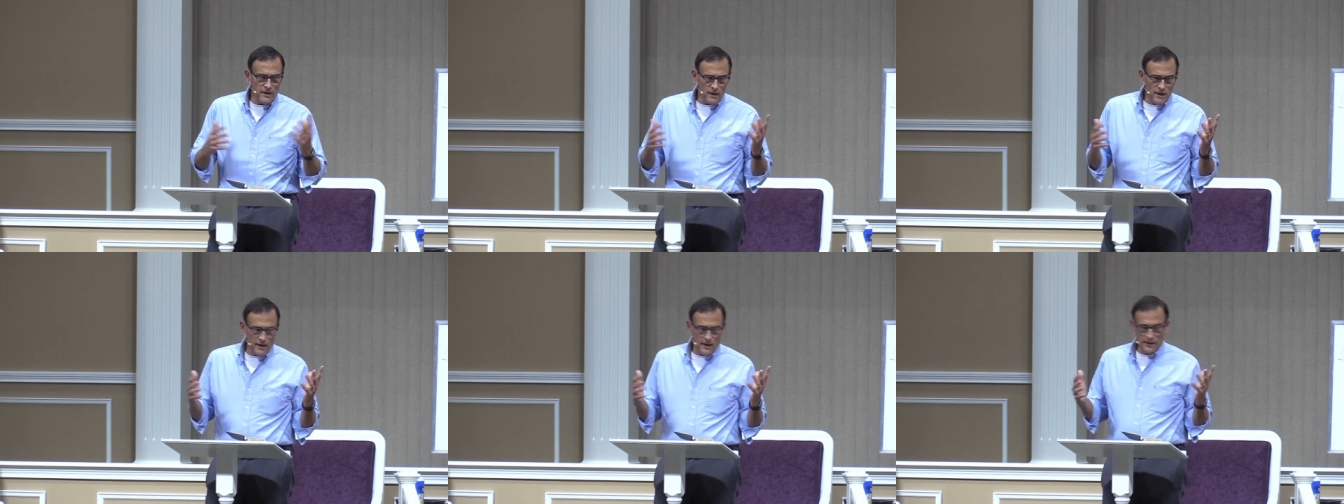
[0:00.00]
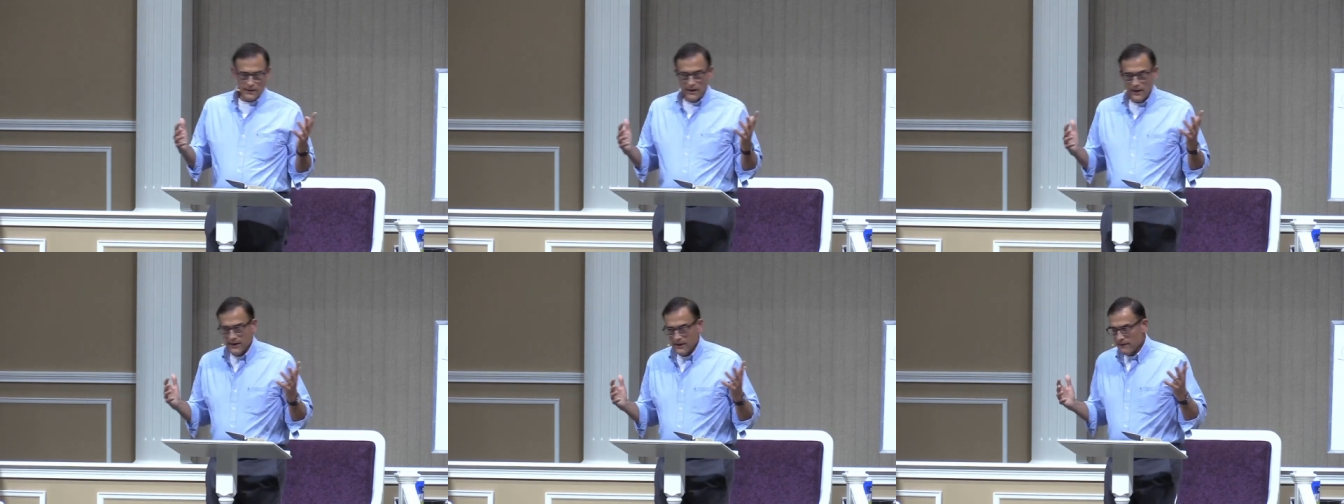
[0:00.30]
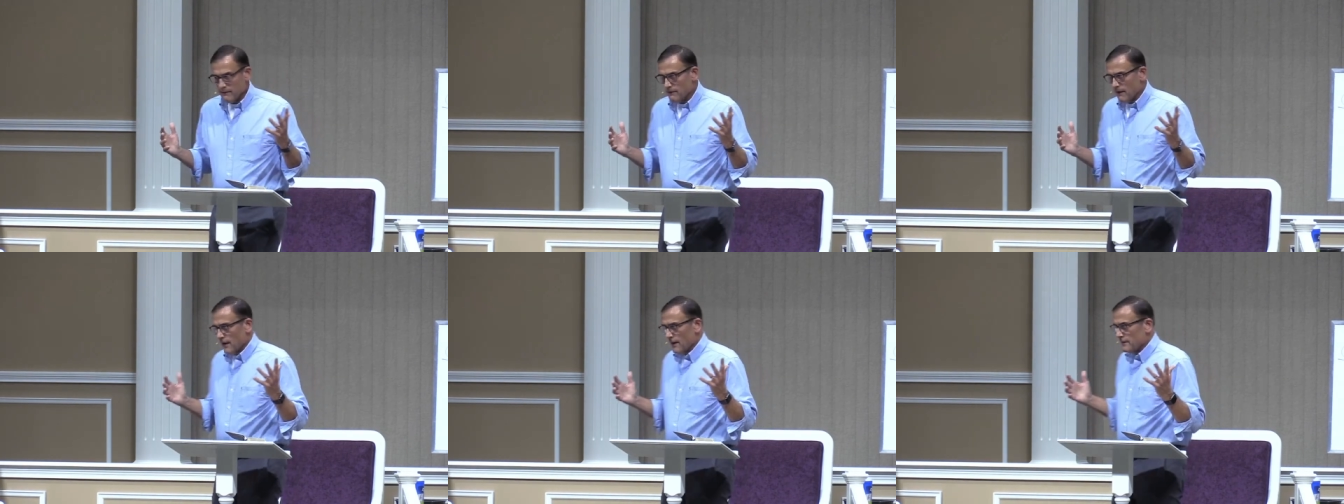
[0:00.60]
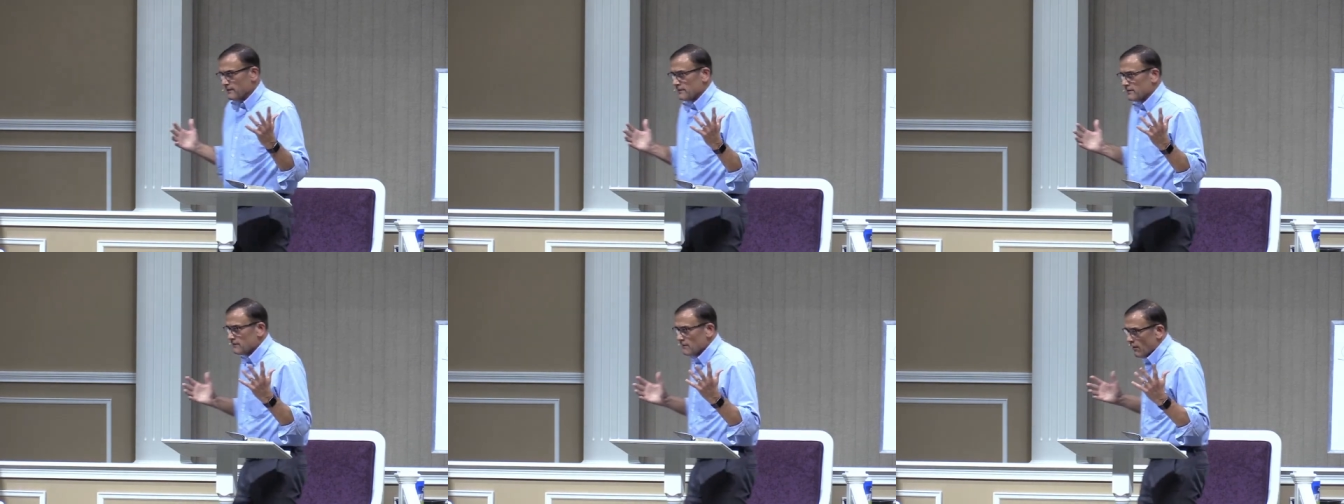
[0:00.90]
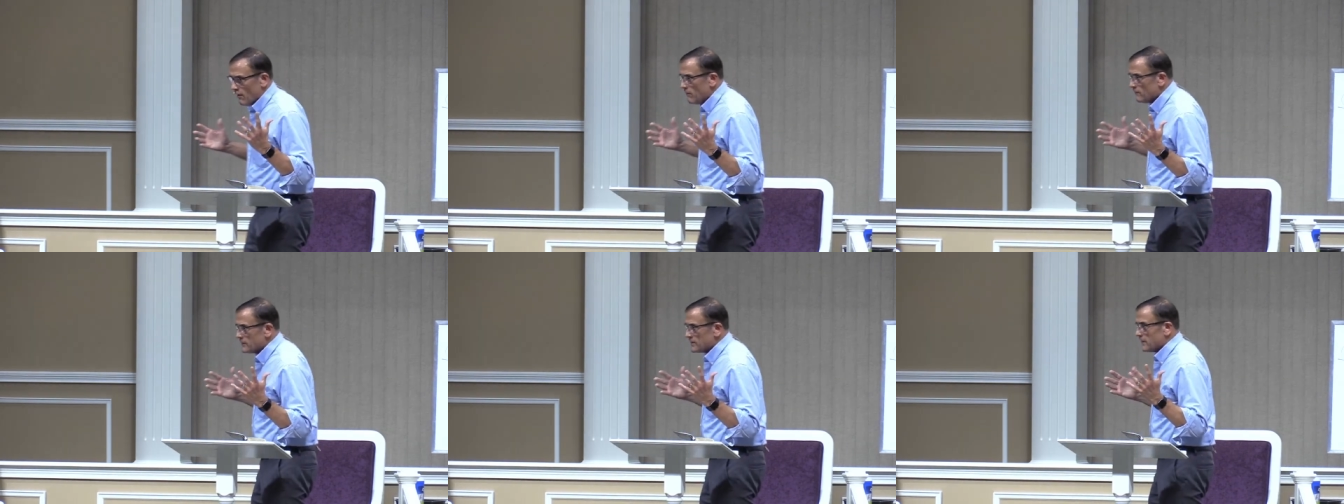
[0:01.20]
on, I, I didn't
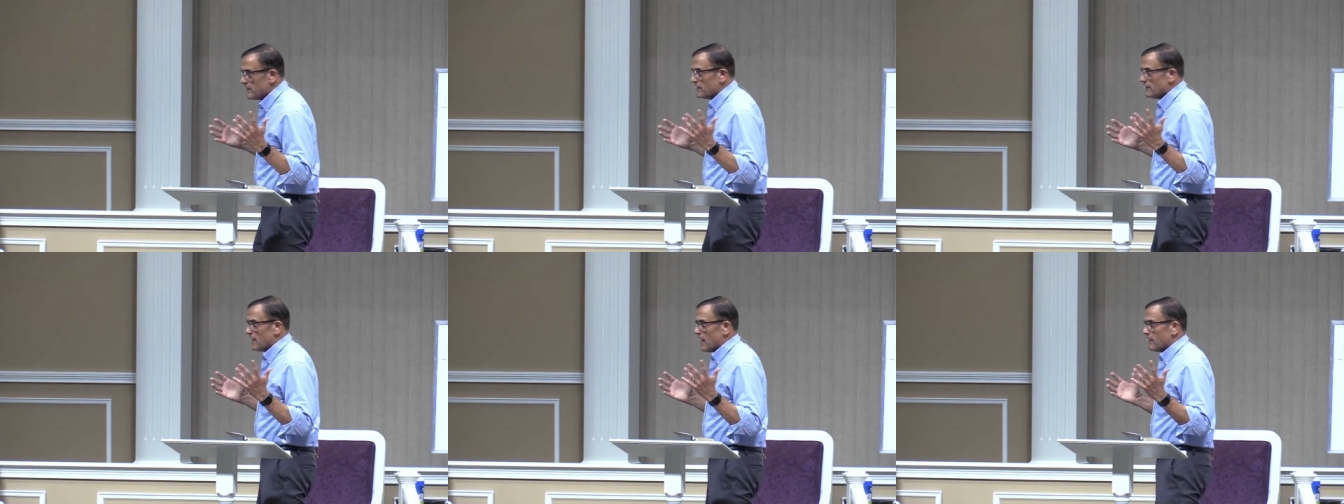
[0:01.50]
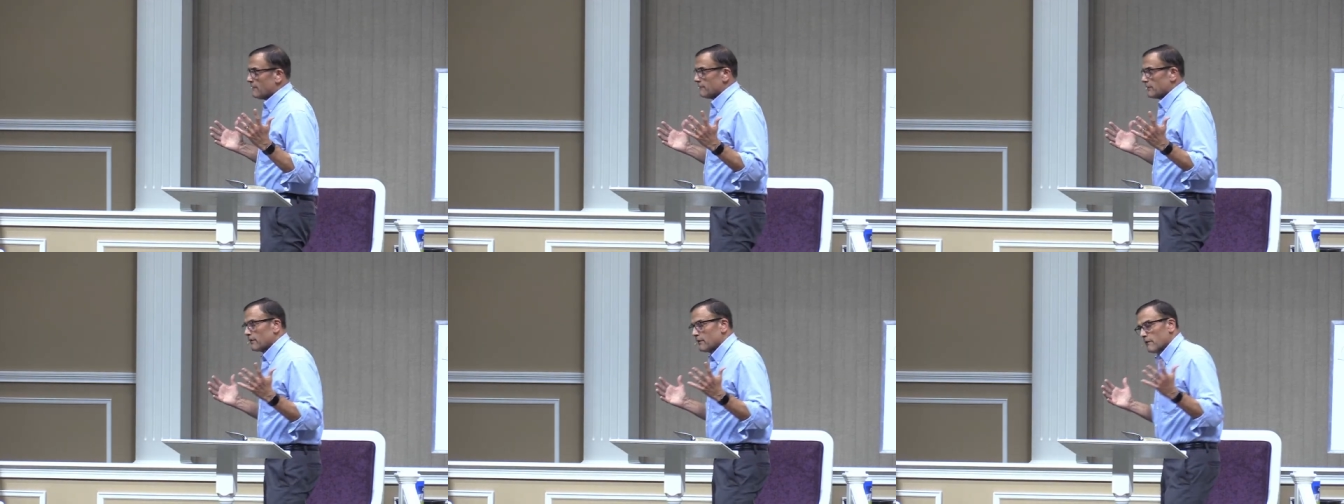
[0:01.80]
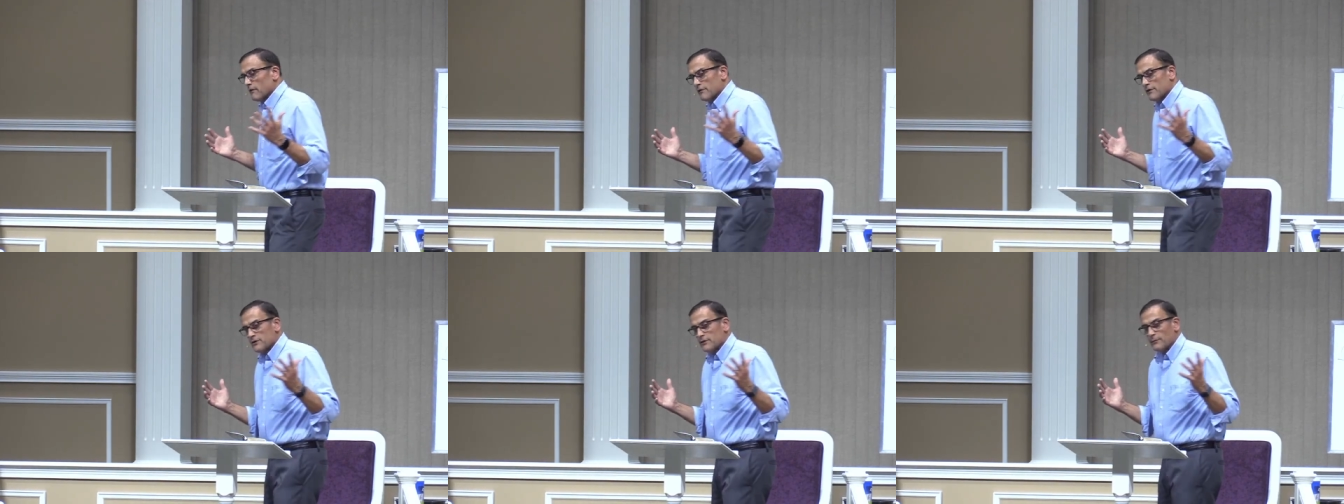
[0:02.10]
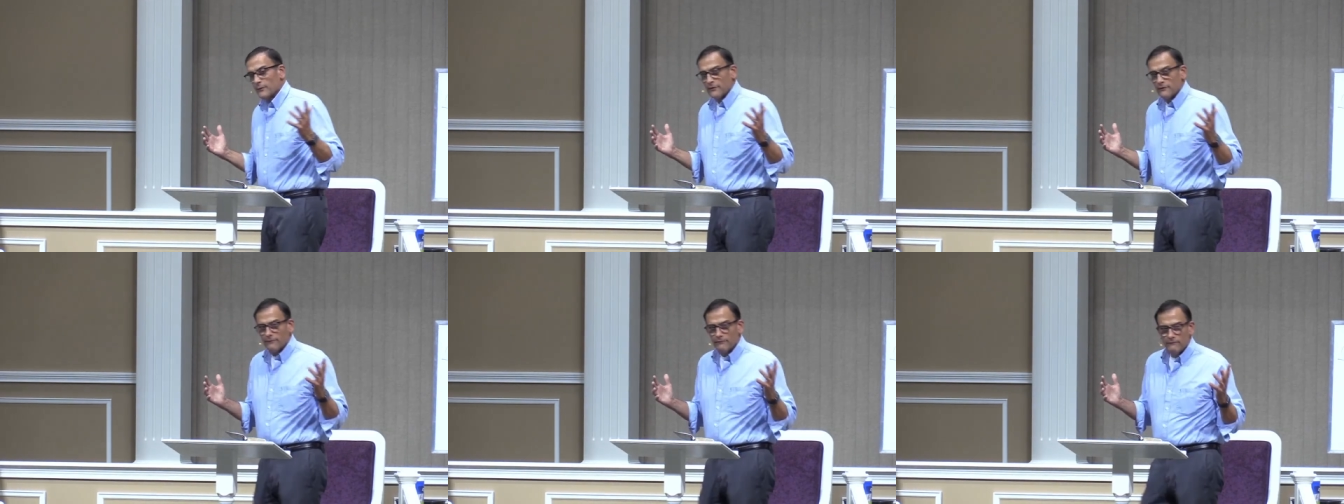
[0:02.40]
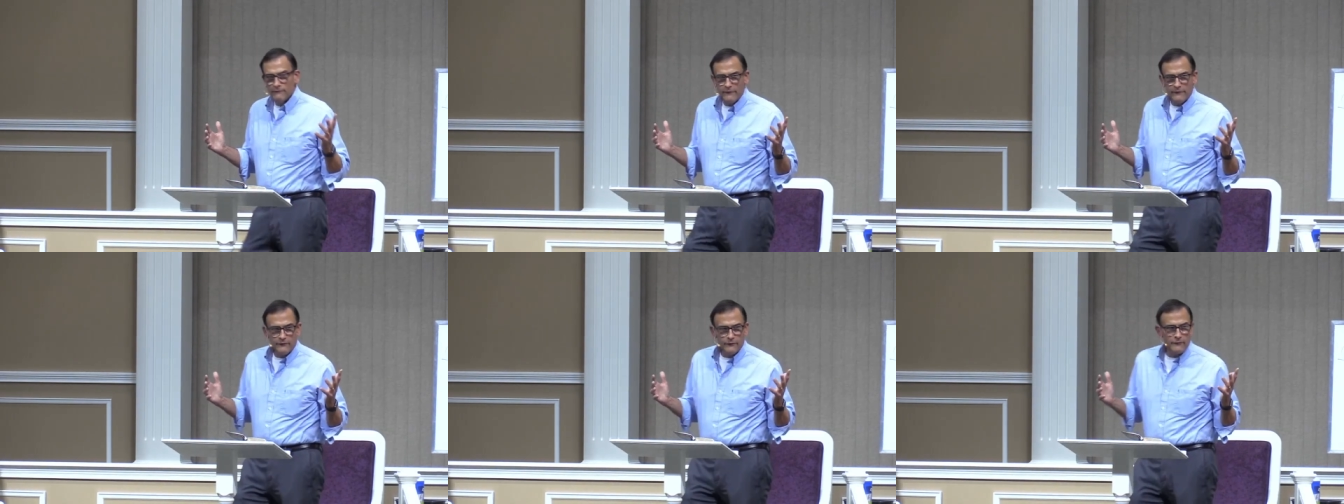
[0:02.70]
always get a lot of encouragement
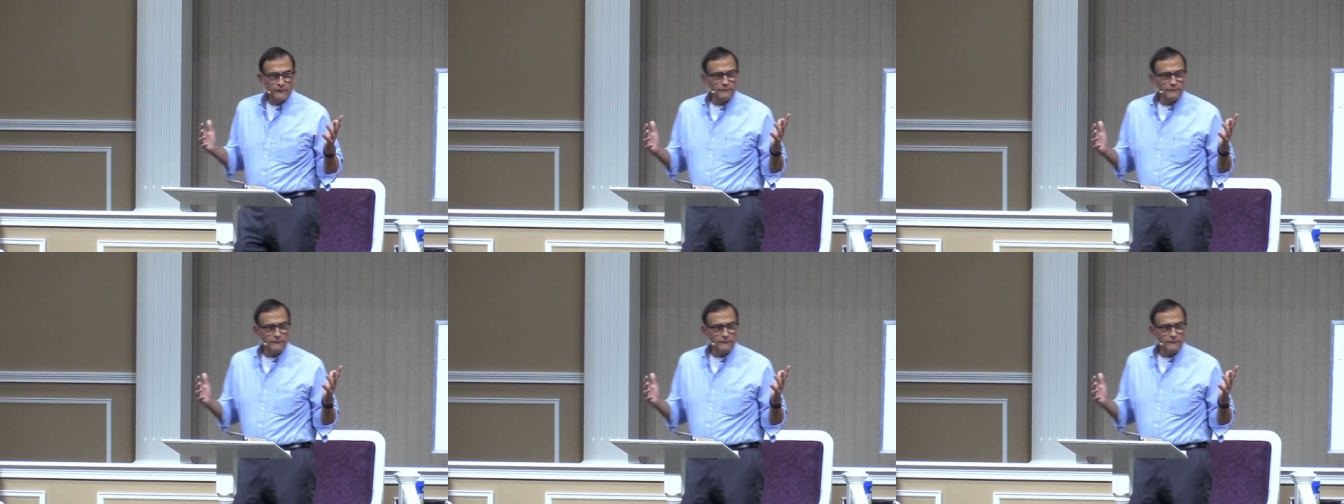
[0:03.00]
for